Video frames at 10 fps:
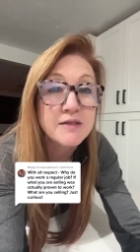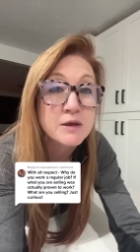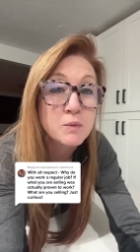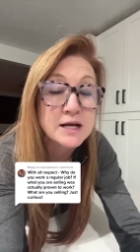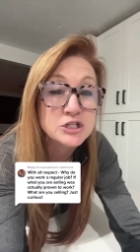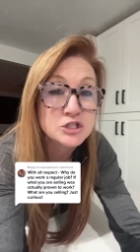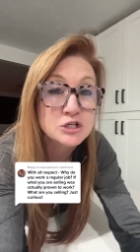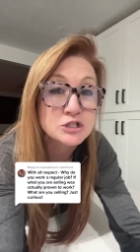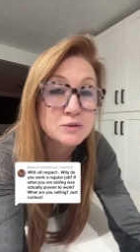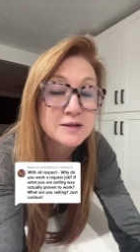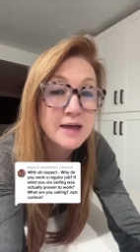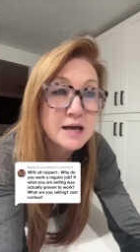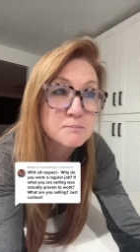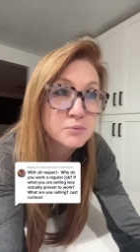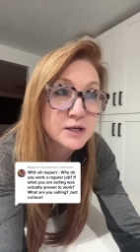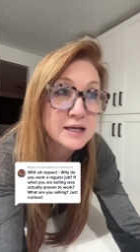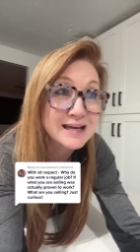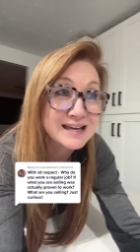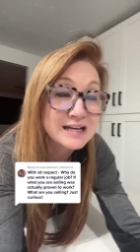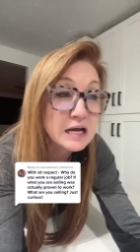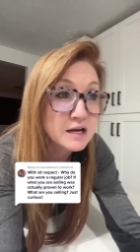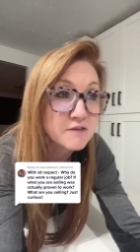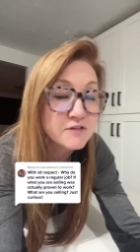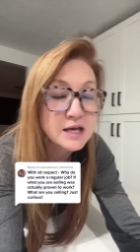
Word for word: And then when I start doing that and bringing in enough